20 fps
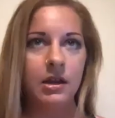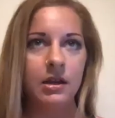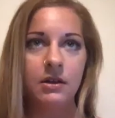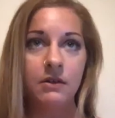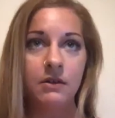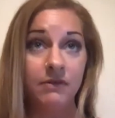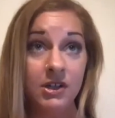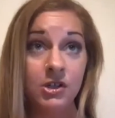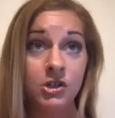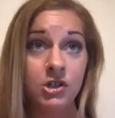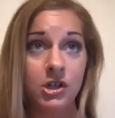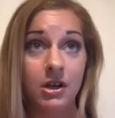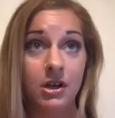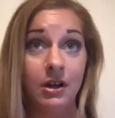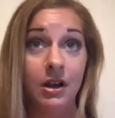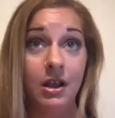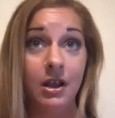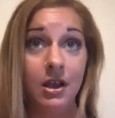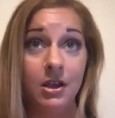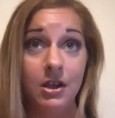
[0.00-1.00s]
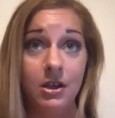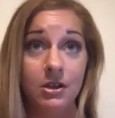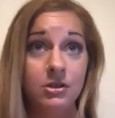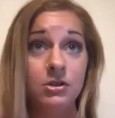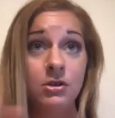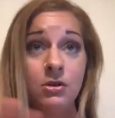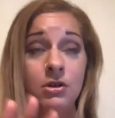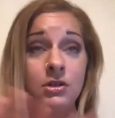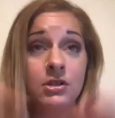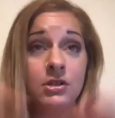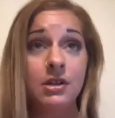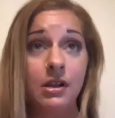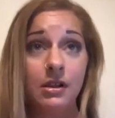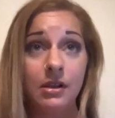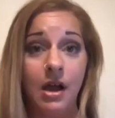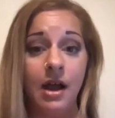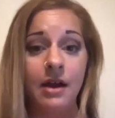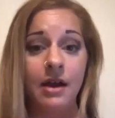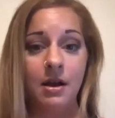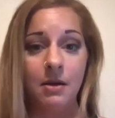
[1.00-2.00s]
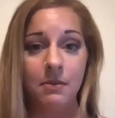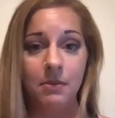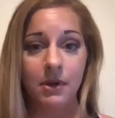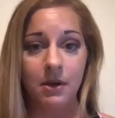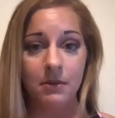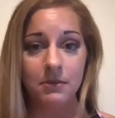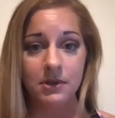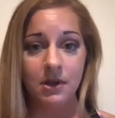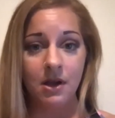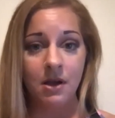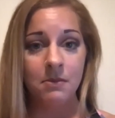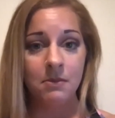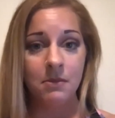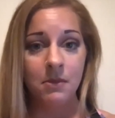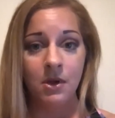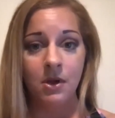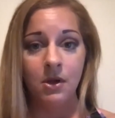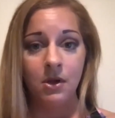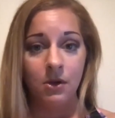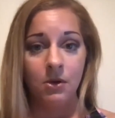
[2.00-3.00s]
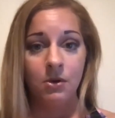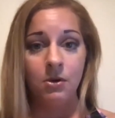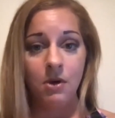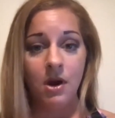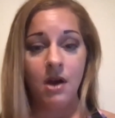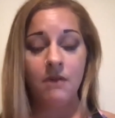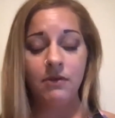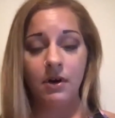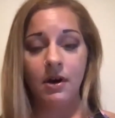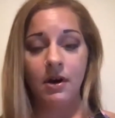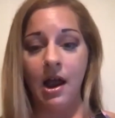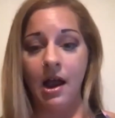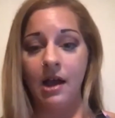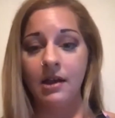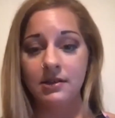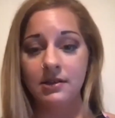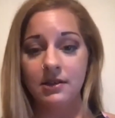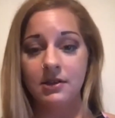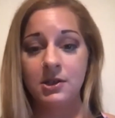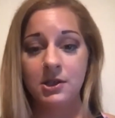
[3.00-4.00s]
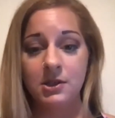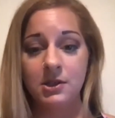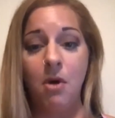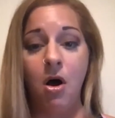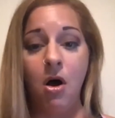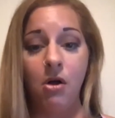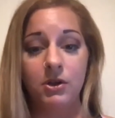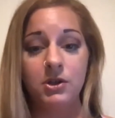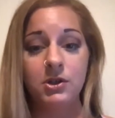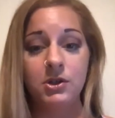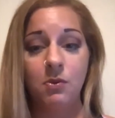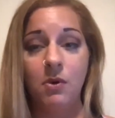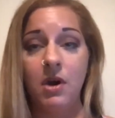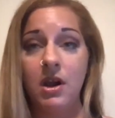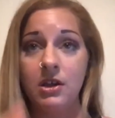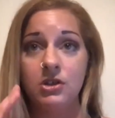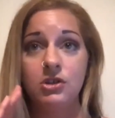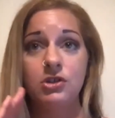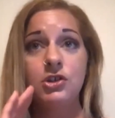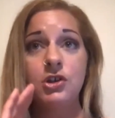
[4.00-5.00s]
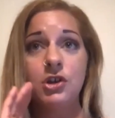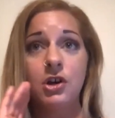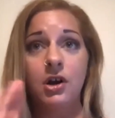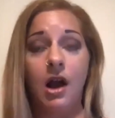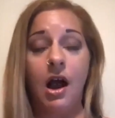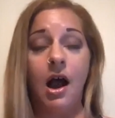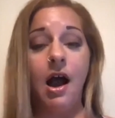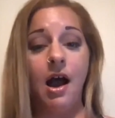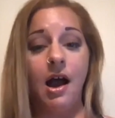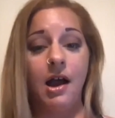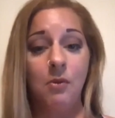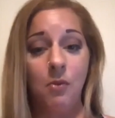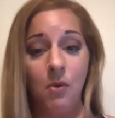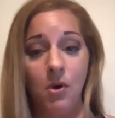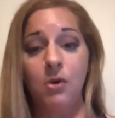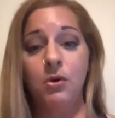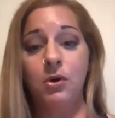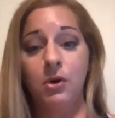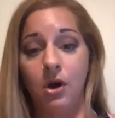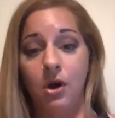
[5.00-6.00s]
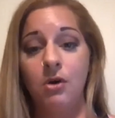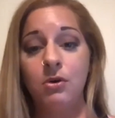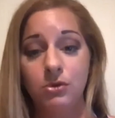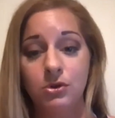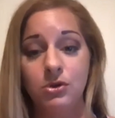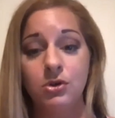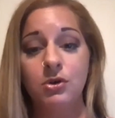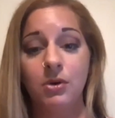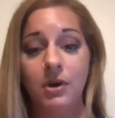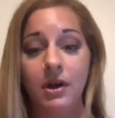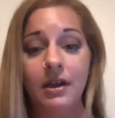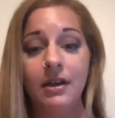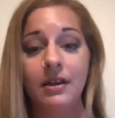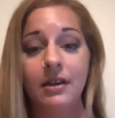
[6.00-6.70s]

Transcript: division, as soon as the lineup comes up, whoever has the smallest waist, your eye will go to it.